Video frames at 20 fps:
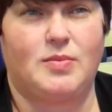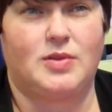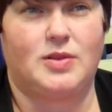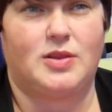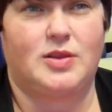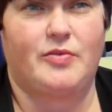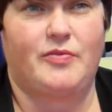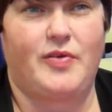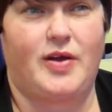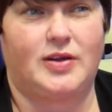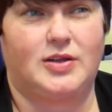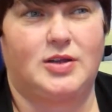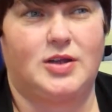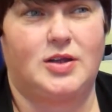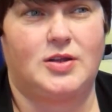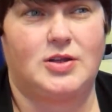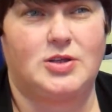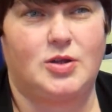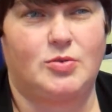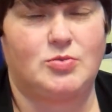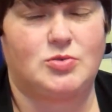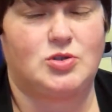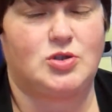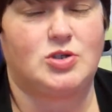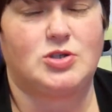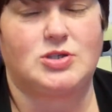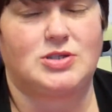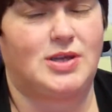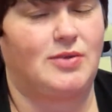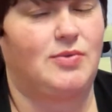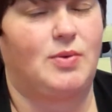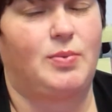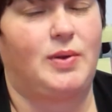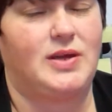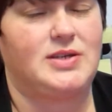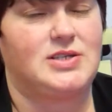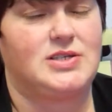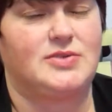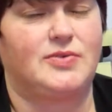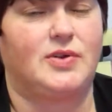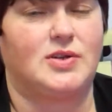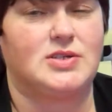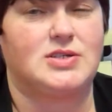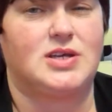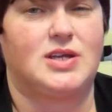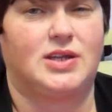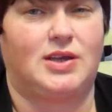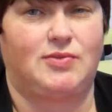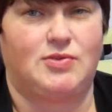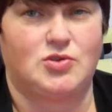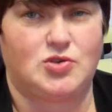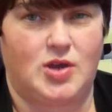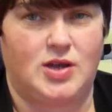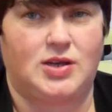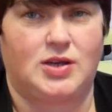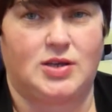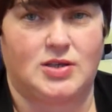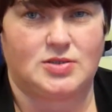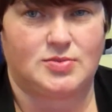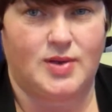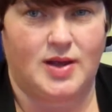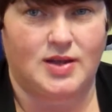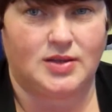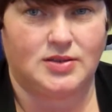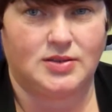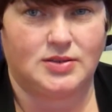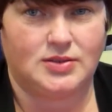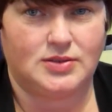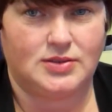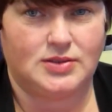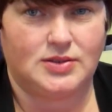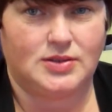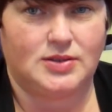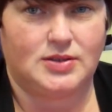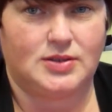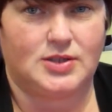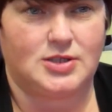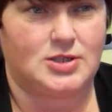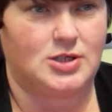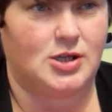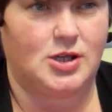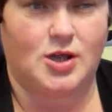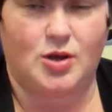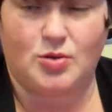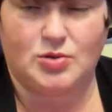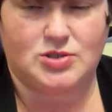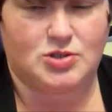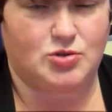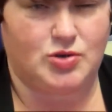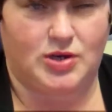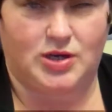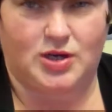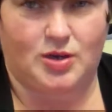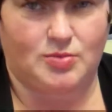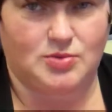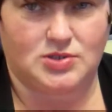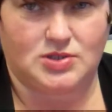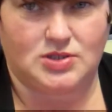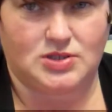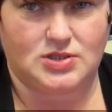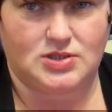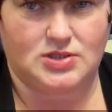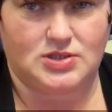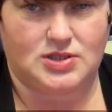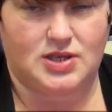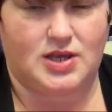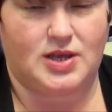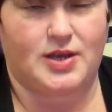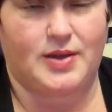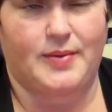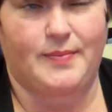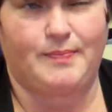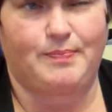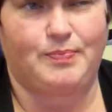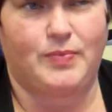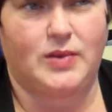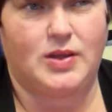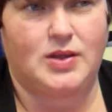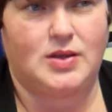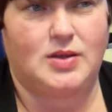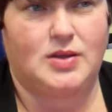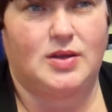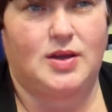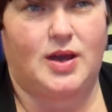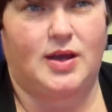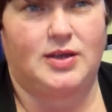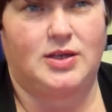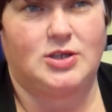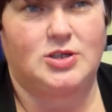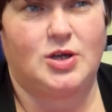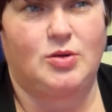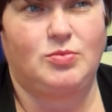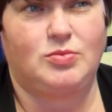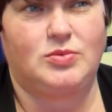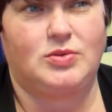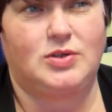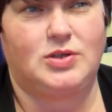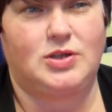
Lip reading: And the fact that they don't just give you places to volunteer, they give you training as well. There's loads of training options, and you're